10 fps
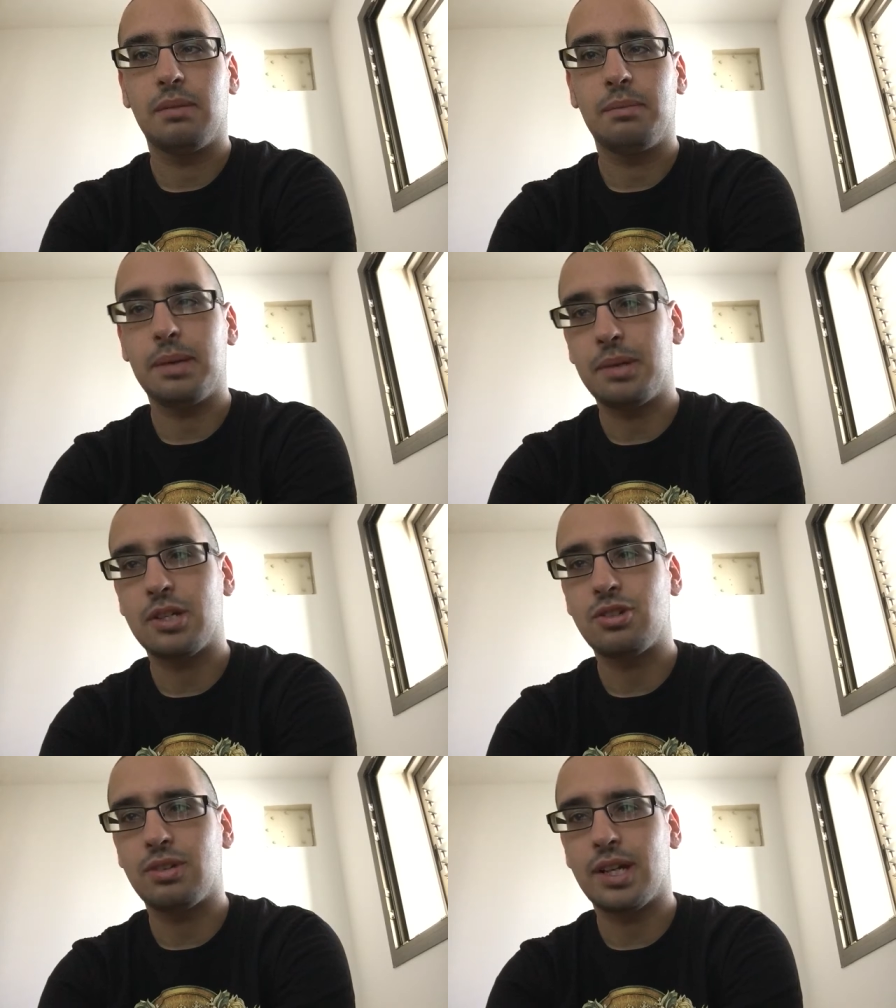maybe
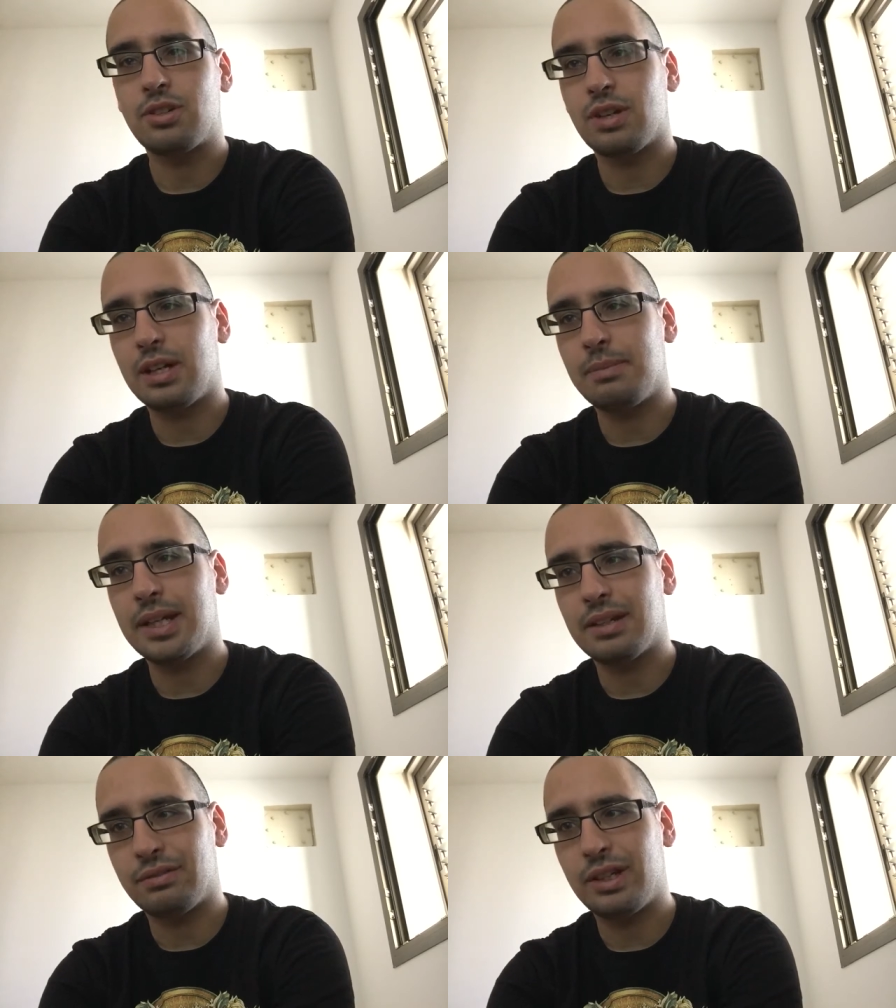I should actually
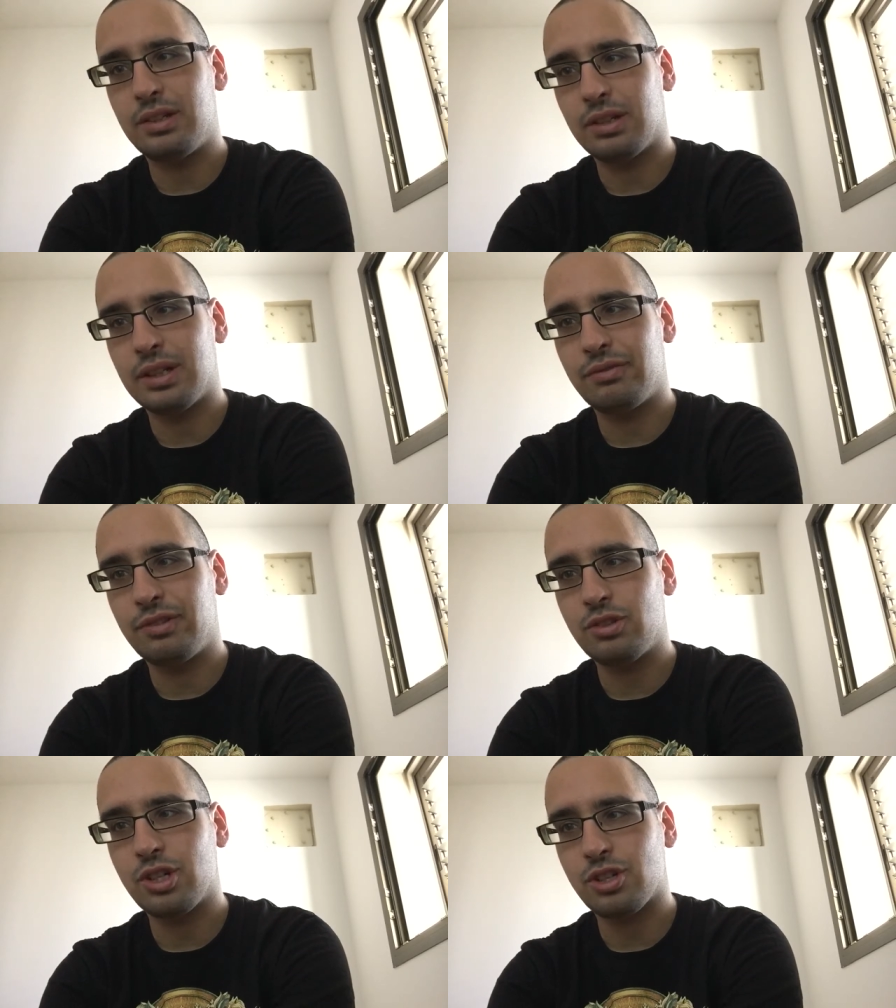make a video in the
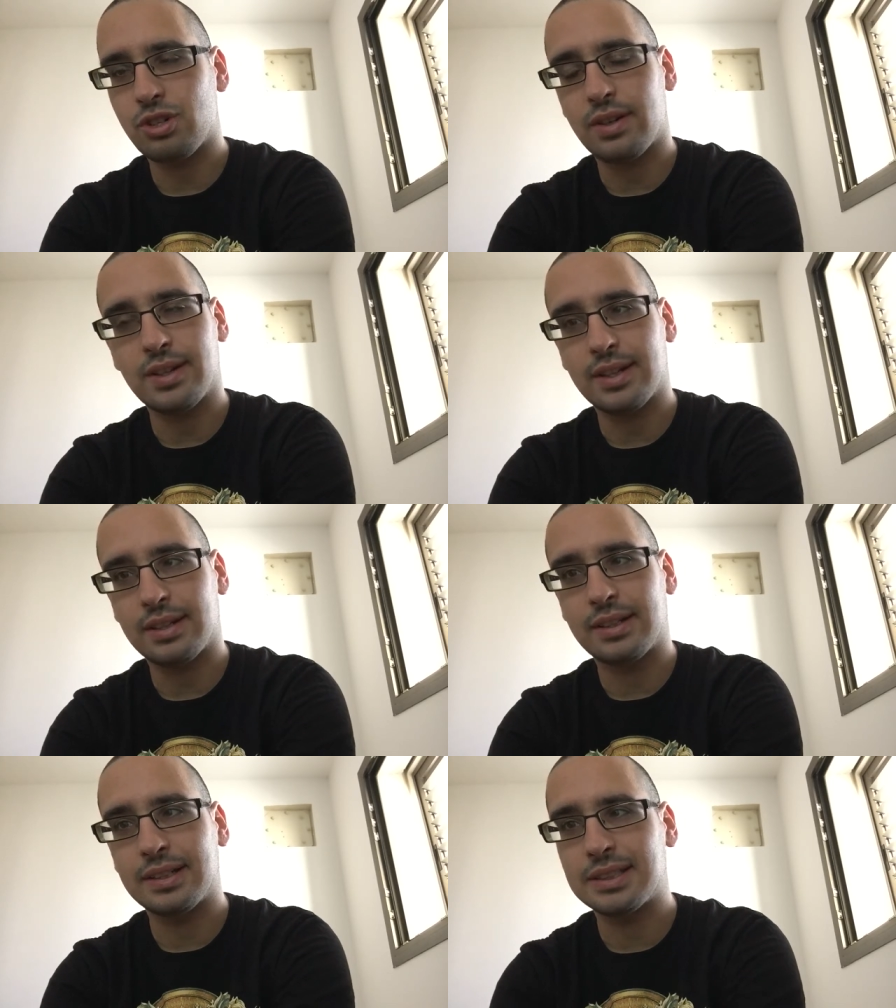future showing
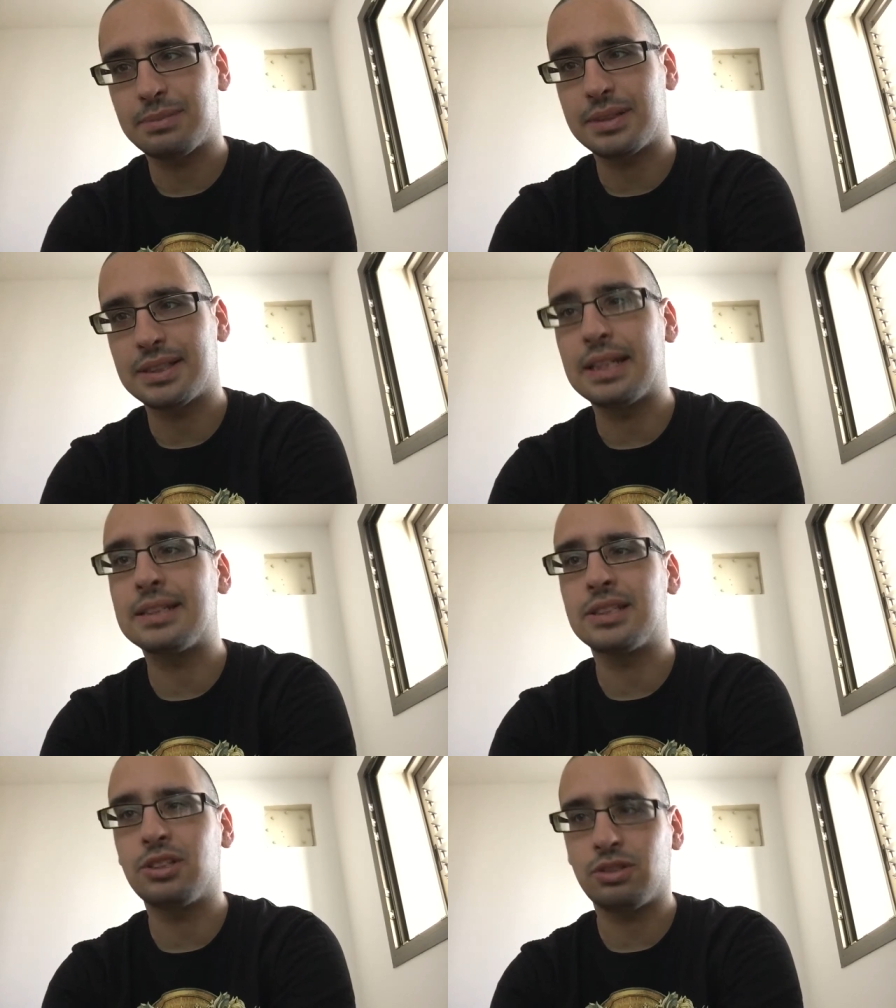that Christmas
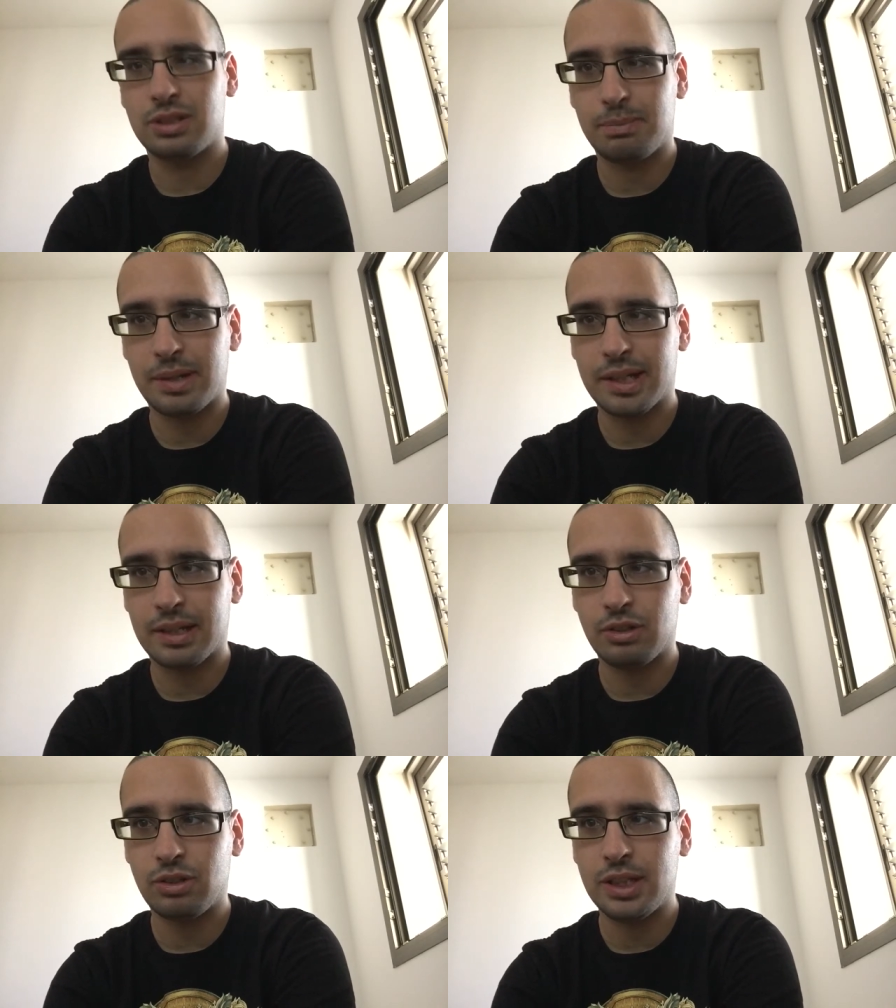is not a
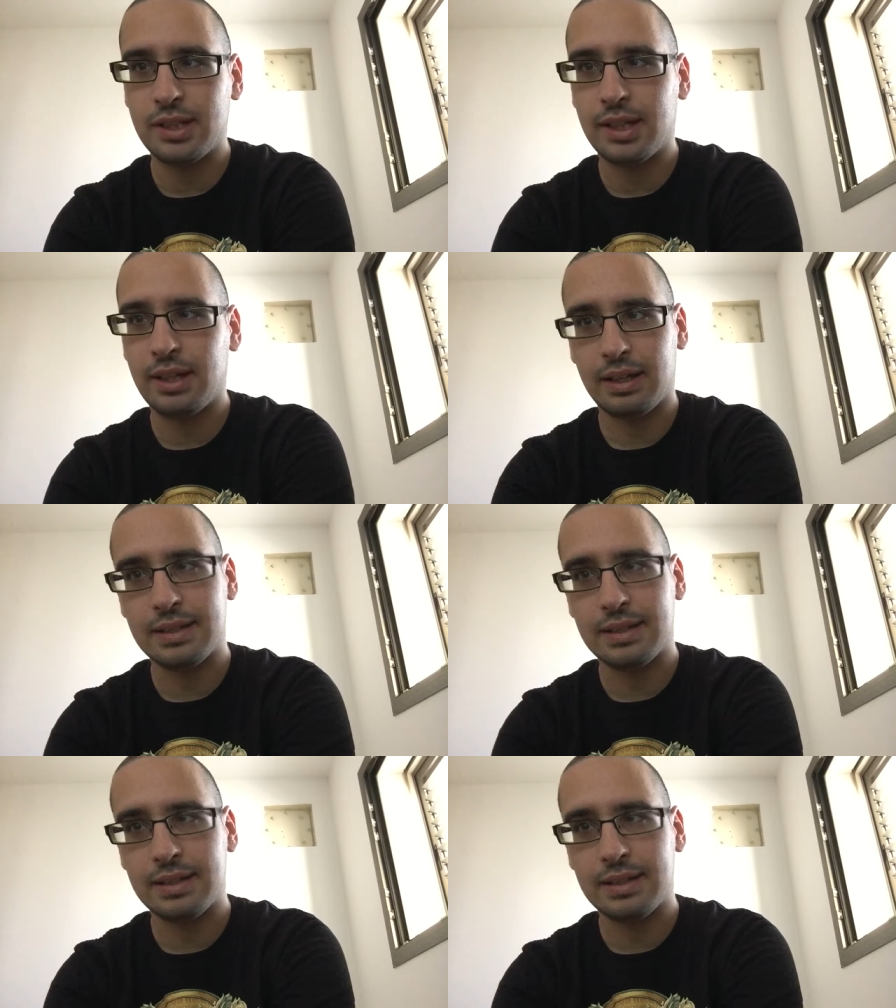pagan holiday.